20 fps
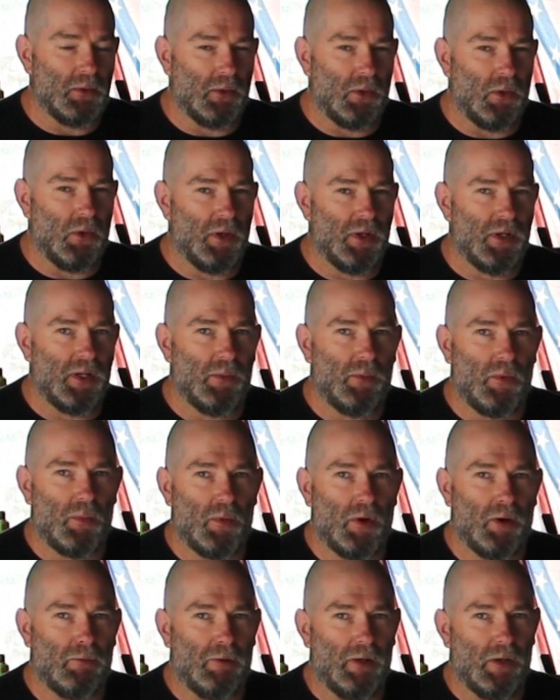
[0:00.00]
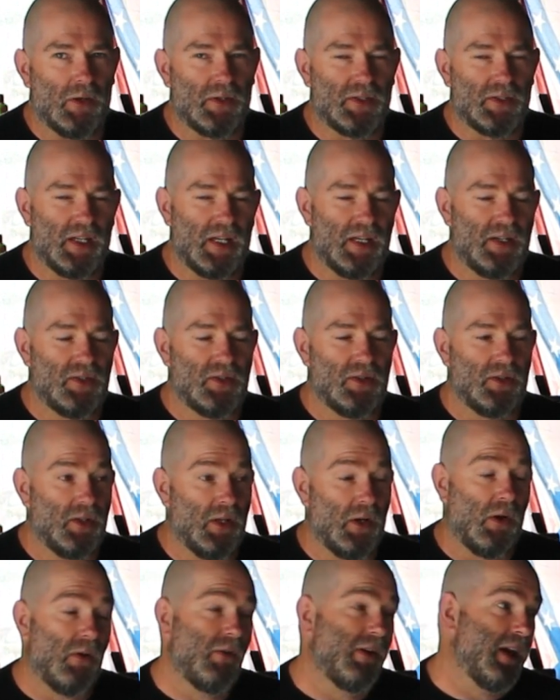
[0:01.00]
lined up with my realization that
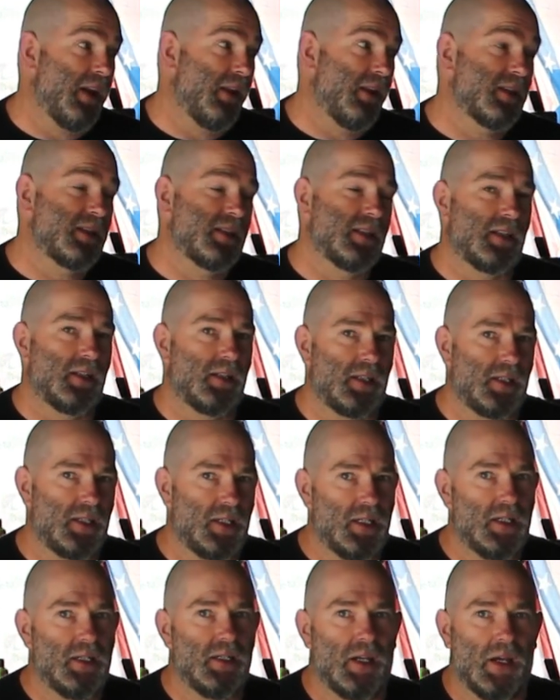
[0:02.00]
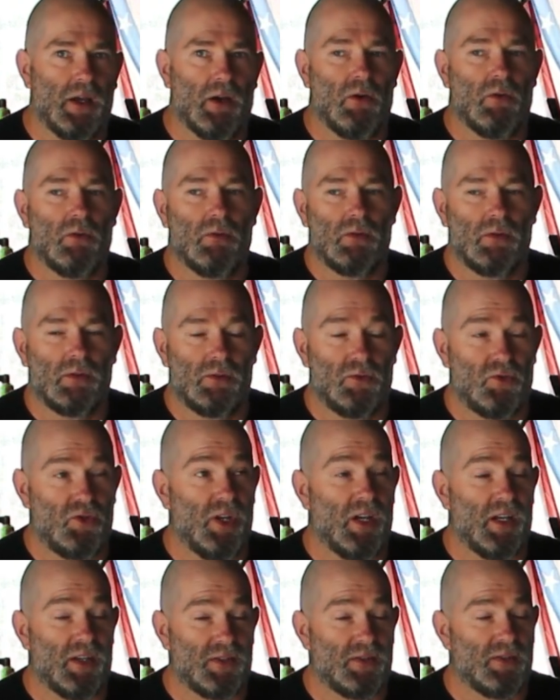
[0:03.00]
I've had this thing a year now.
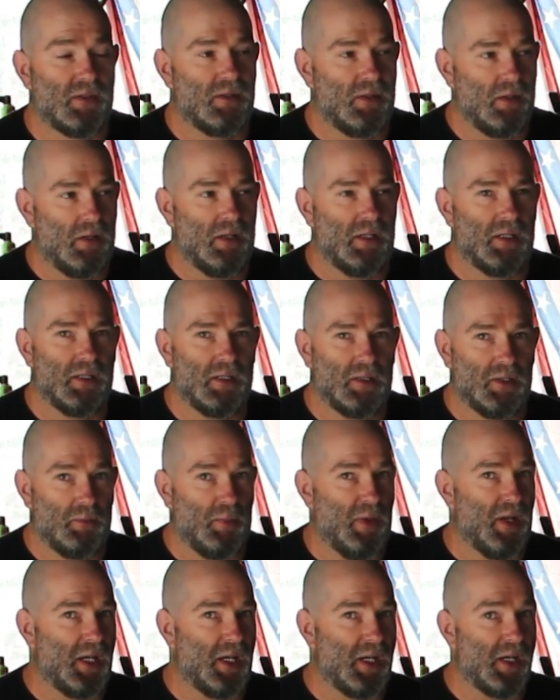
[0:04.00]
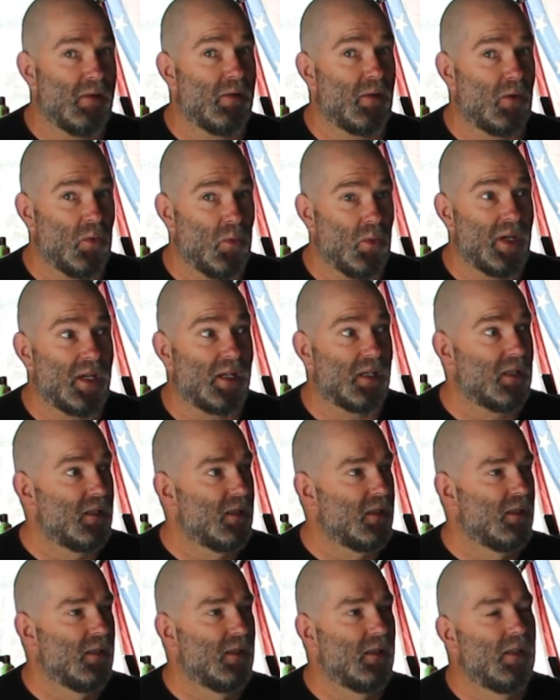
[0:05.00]
It's about a year and a week.
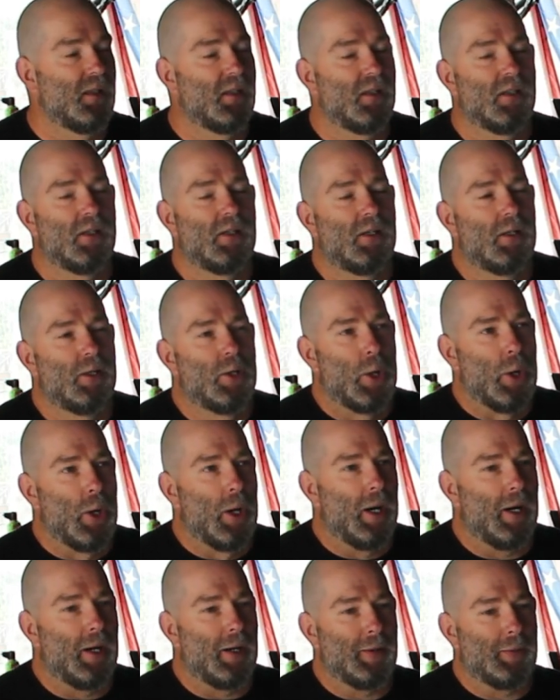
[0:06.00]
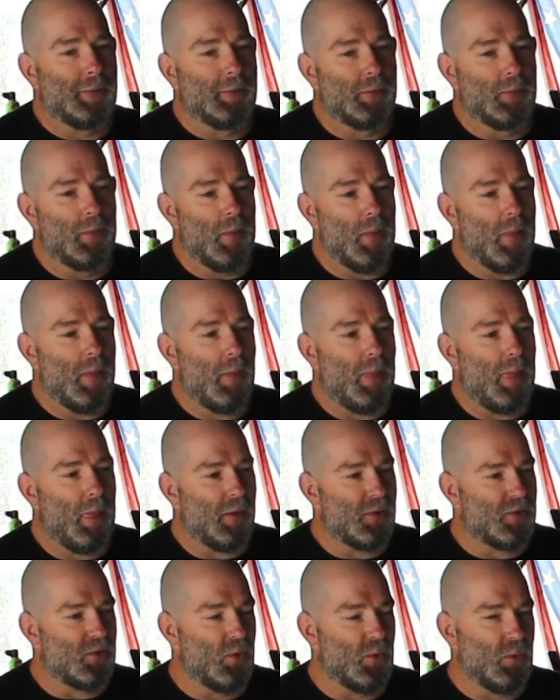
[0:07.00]

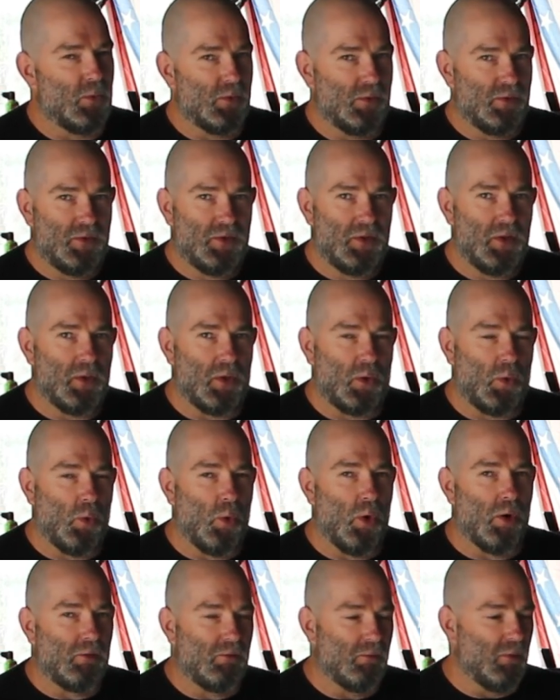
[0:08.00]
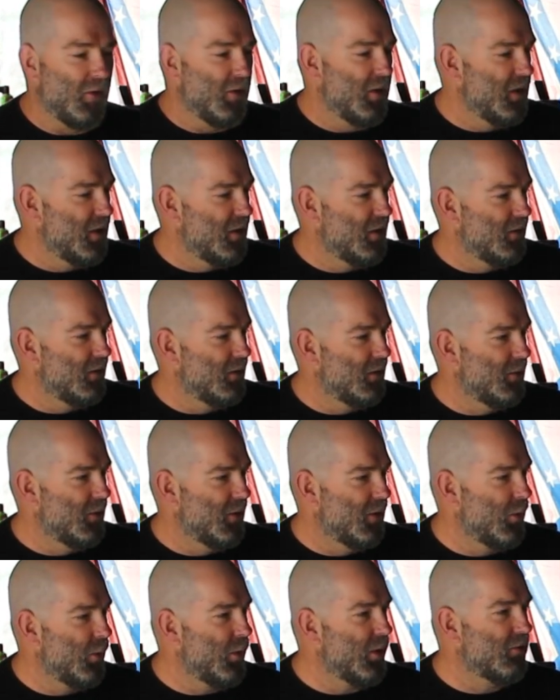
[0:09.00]
So doing a
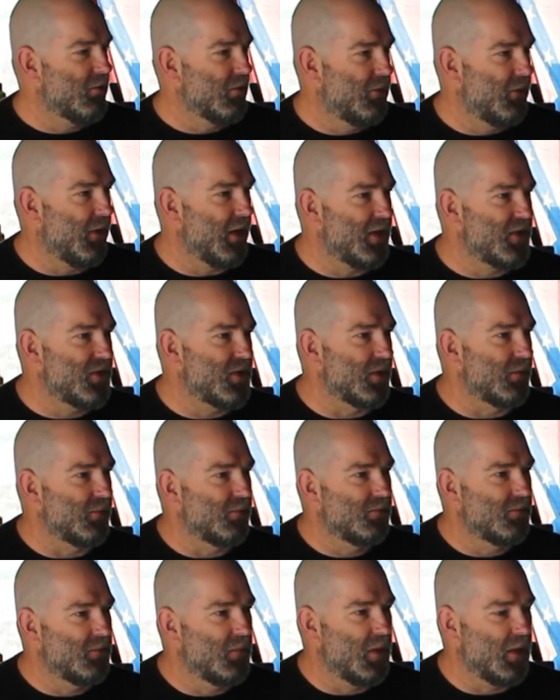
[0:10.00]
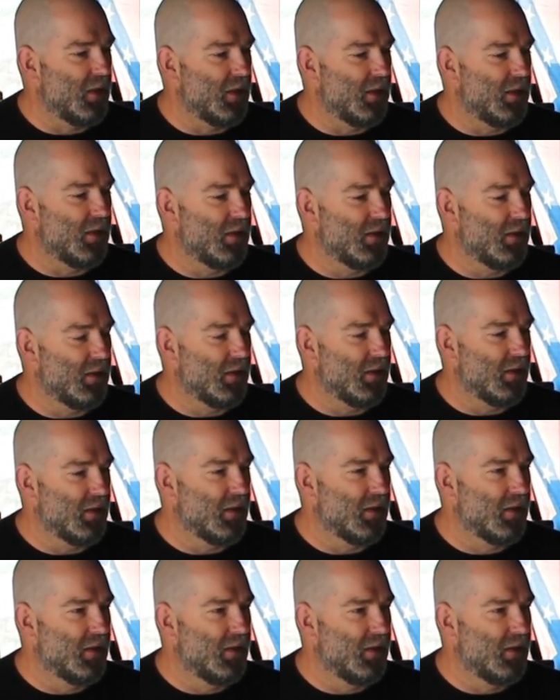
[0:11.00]
quick reflection, and
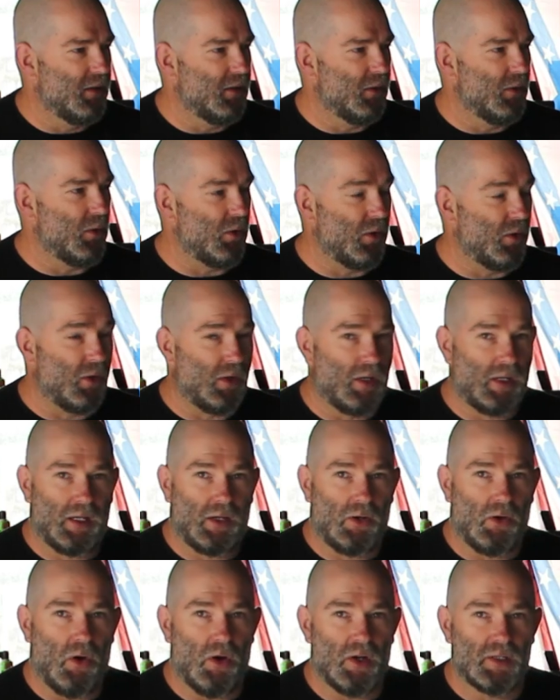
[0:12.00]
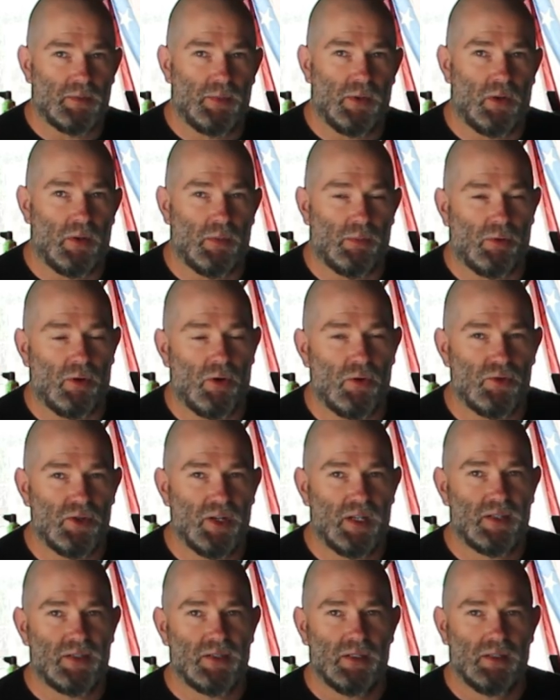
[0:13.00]
a lot of guys building
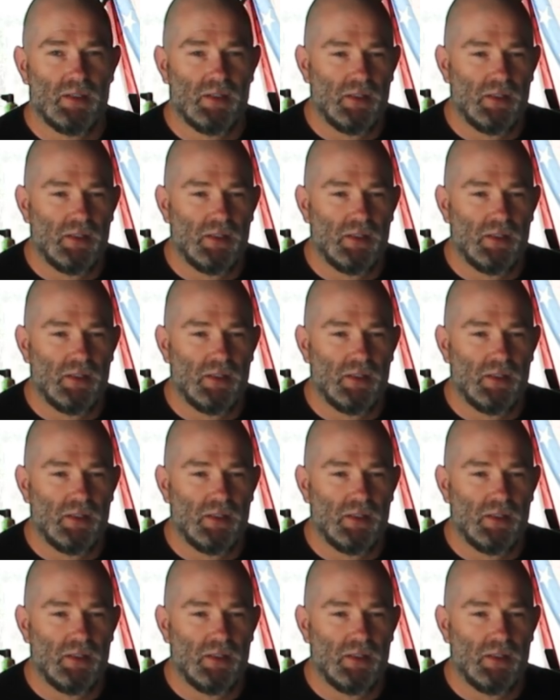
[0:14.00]
projects